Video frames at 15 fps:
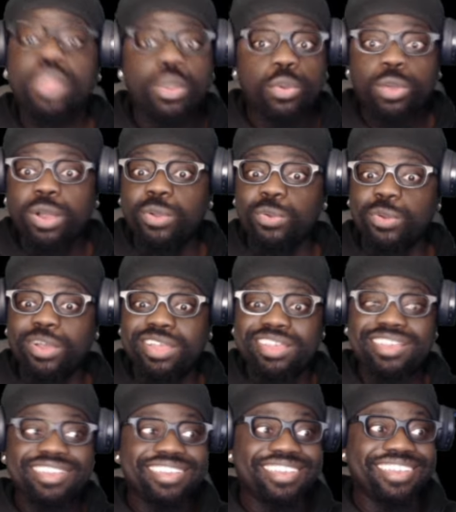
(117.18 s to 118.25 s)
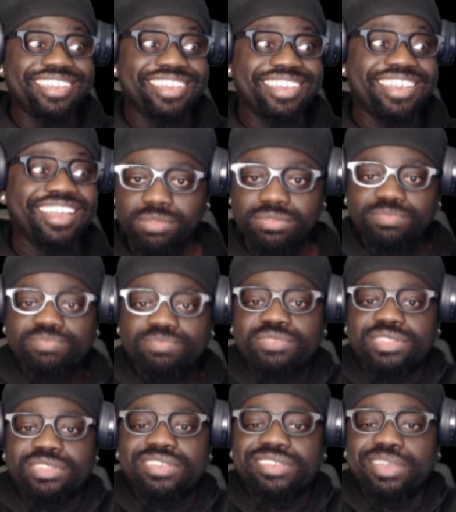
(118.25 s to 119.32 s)
Whoa! I'm gonna
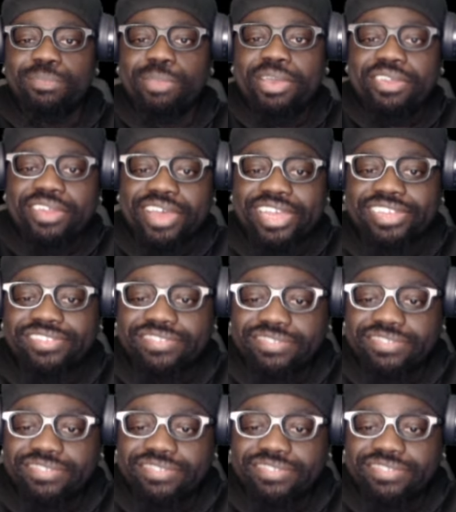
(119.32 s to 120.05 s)
take your belt off.